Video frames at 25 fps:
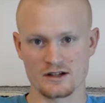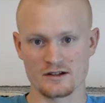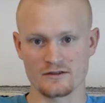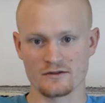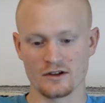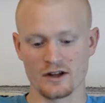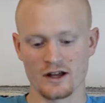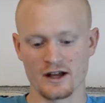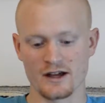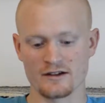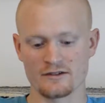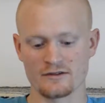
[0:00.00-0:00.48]
of
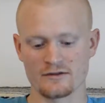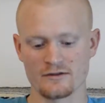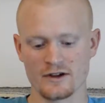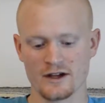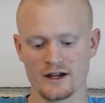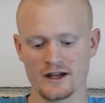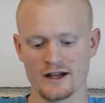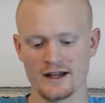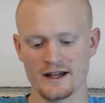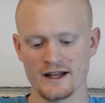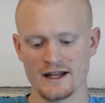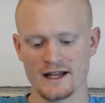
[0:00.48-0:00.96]
life
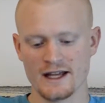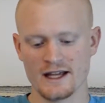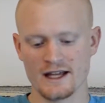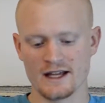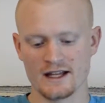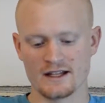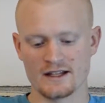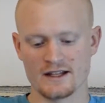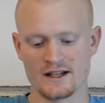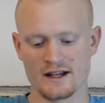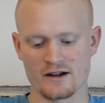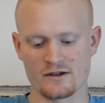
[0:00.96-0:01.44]

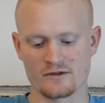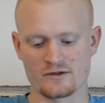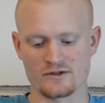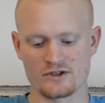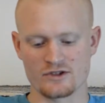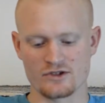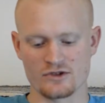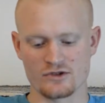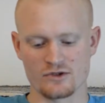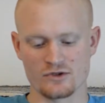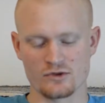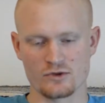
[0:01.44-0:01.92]
down
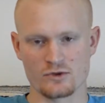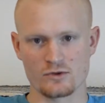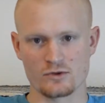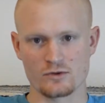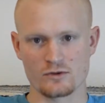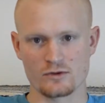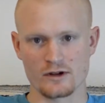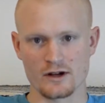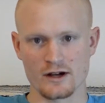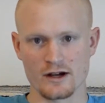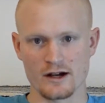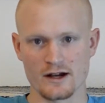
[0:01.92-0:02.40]

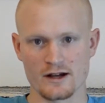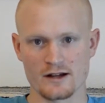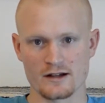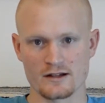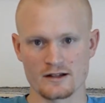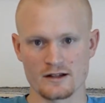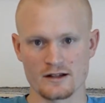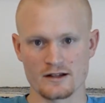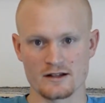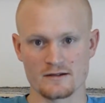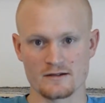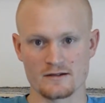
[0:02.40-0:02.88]
to
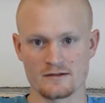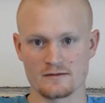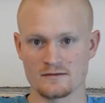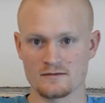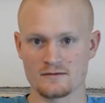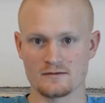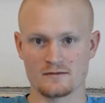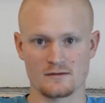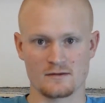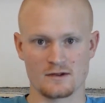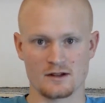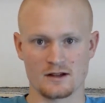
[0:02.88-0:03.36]
a
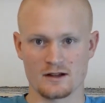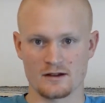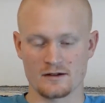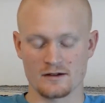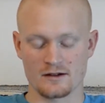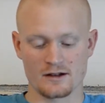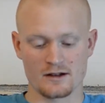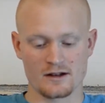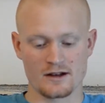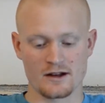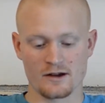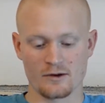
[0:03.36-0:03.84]

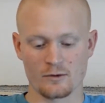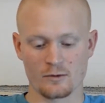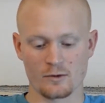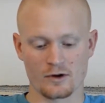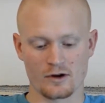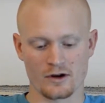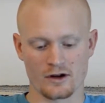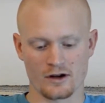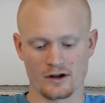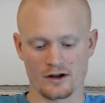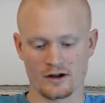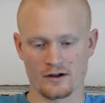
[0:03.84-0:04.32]

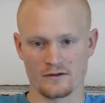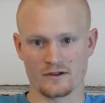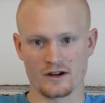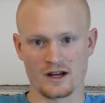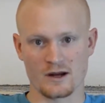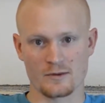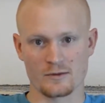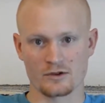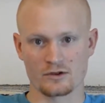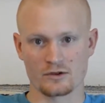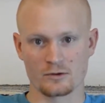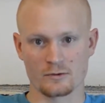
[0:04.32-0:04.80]
network of
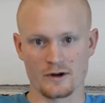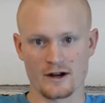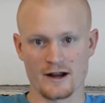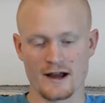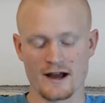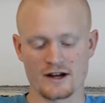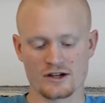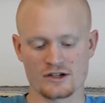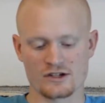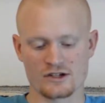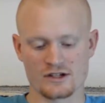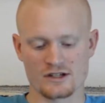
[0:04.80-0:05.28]
chemical
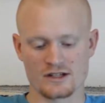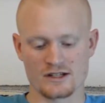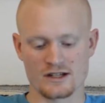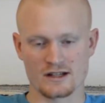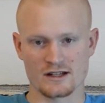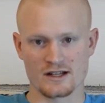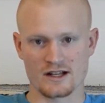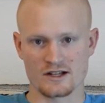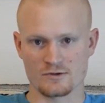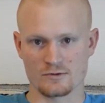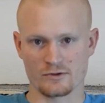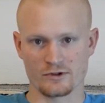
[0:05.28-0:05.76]
reactions,
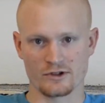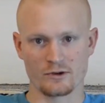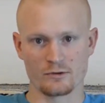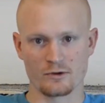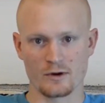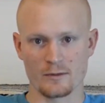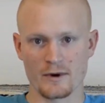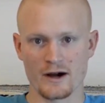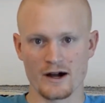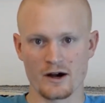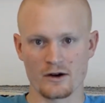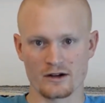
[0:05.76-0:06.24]
and that's really
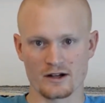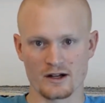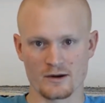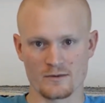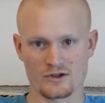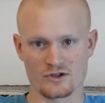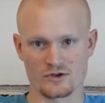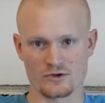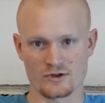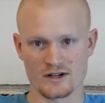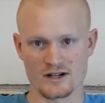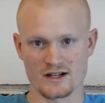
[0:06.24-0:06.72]
what
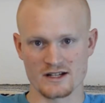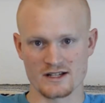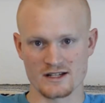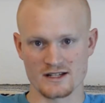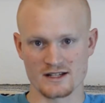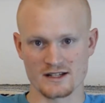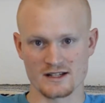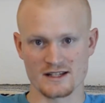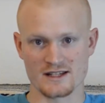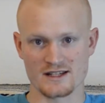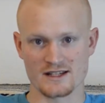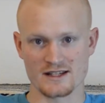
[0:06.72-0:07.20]
biochemistry
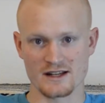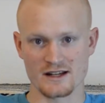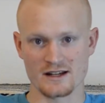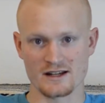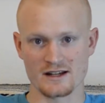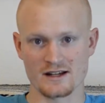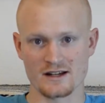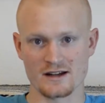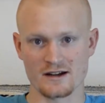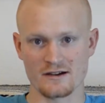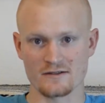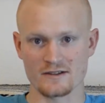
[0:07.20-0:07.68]
is the
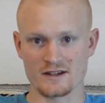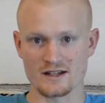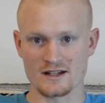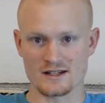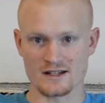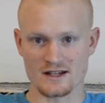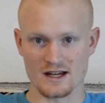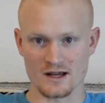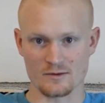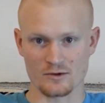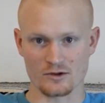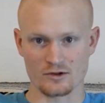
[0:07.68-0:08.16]
study of
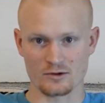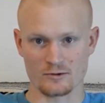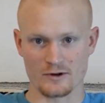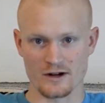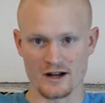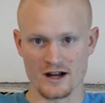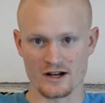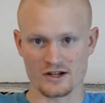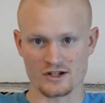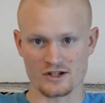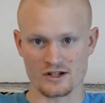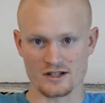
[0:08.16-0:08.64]
these chemical
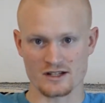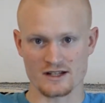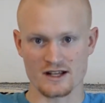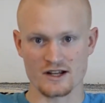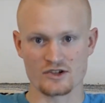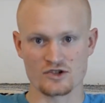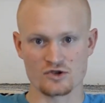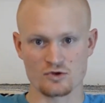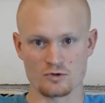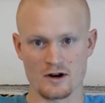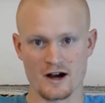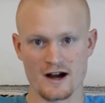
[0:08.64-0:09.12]
reactions
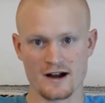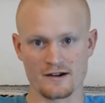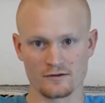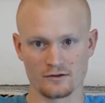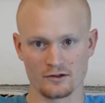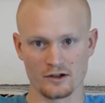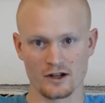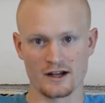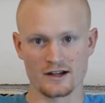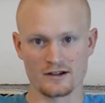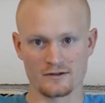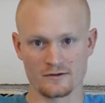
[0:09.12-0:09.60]
that drive
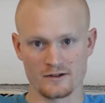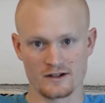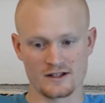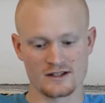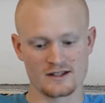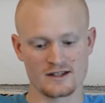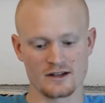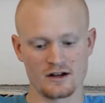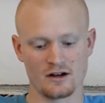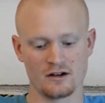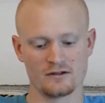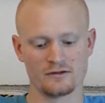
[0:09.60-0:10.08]
life
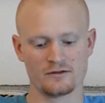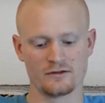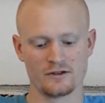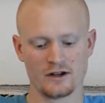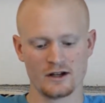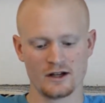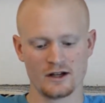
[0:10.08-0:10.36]
itself.